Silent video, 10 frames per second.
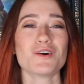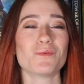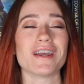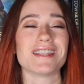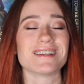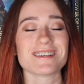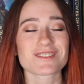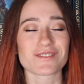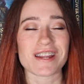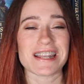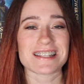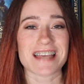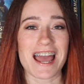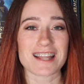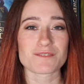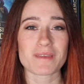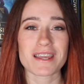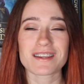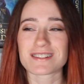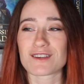when Serena tagged
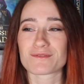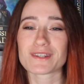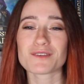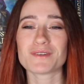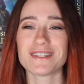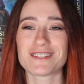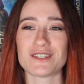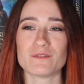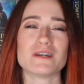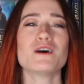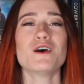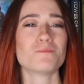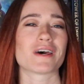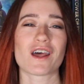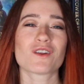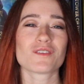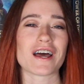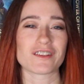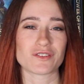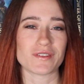me because I really wanted to do it, but I don't
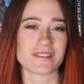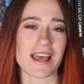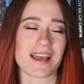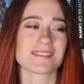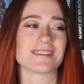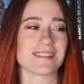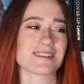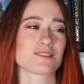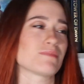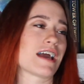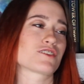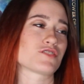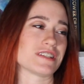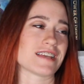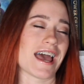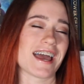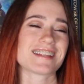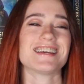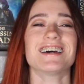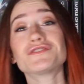like doing tags unless I'm actually
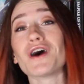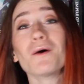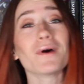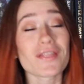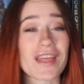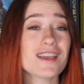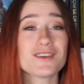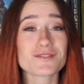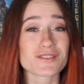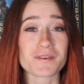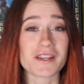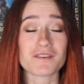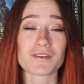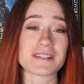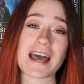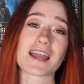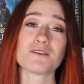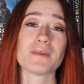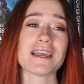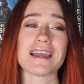tagged. So thank you Serena for
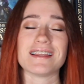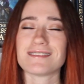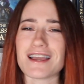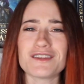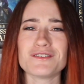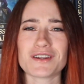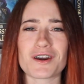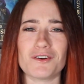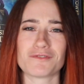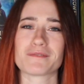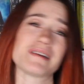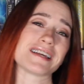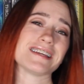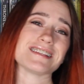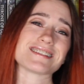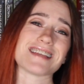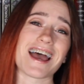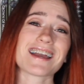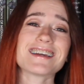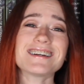tagging me, and thank you Nicole for making this
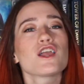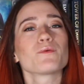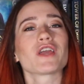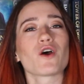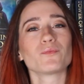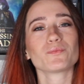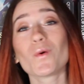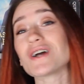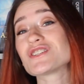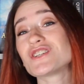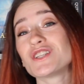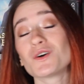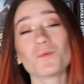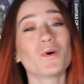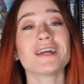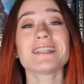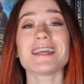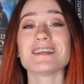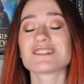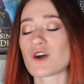tag. Here we go. Question 1
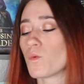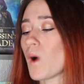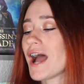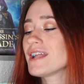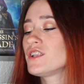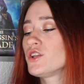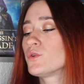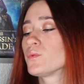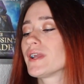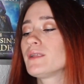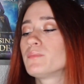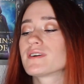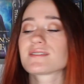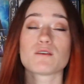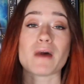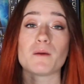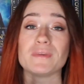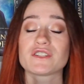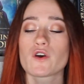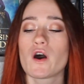is, why do you read books about
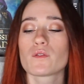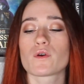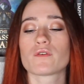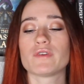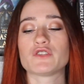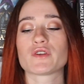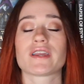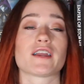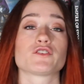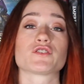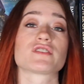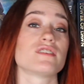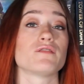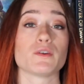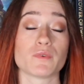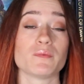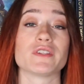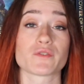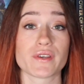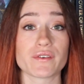mental health or featuring characters living with
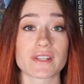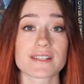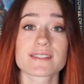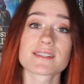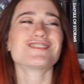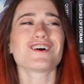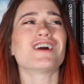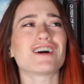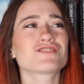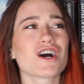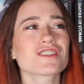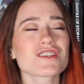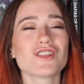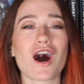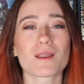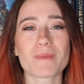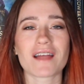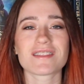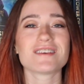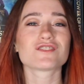mental illness? So I've talked a lot
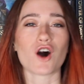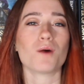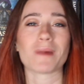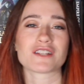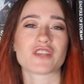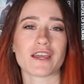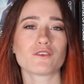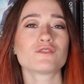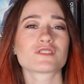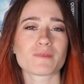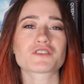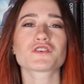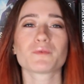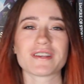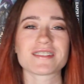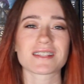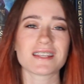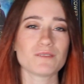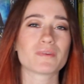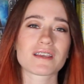about this on my channel, especially
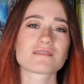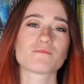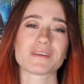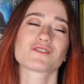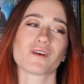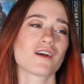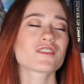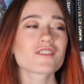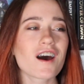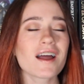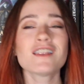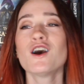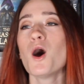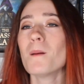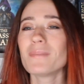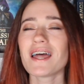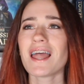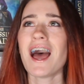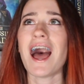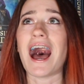recently because of Mental Healthathon,
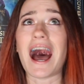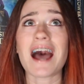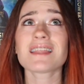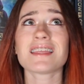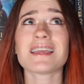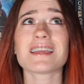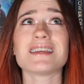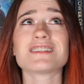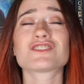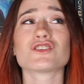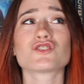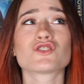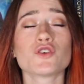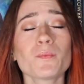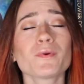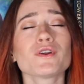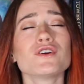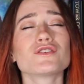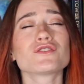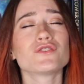but I think it's
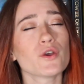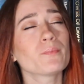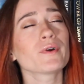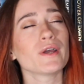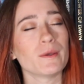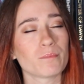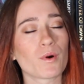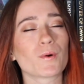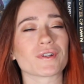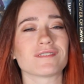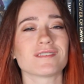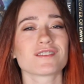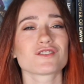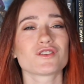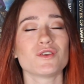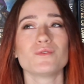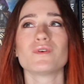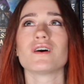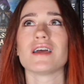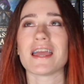super important
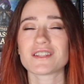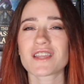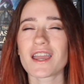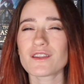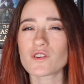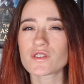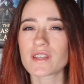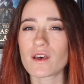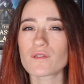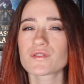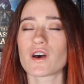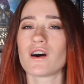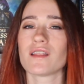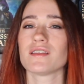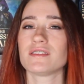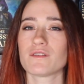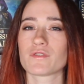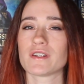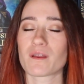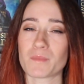to educate yourselves on the
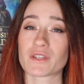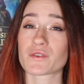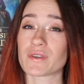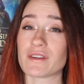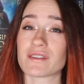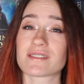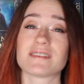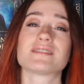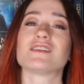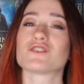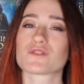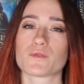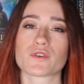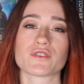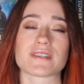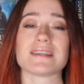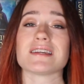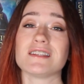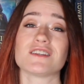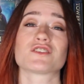different mental illnesses and disorders and
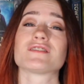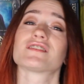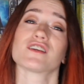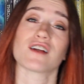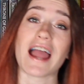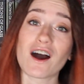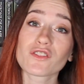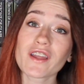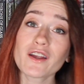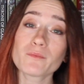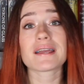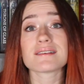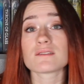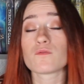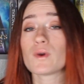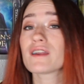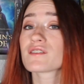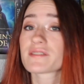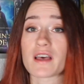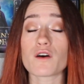conditions that are out there, because if we
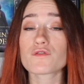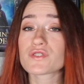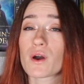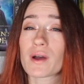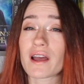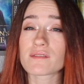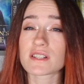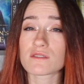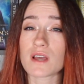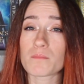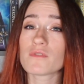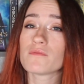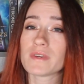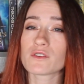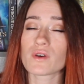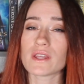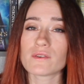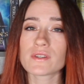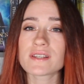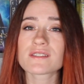ourselves don't have some type of mental
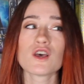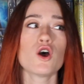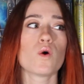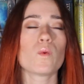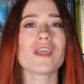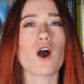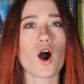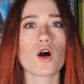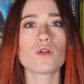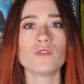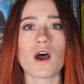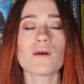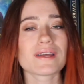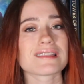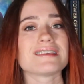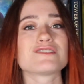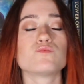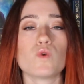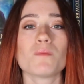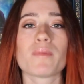illness, we all know at
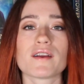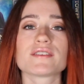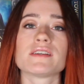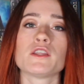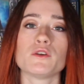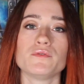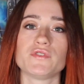least one person who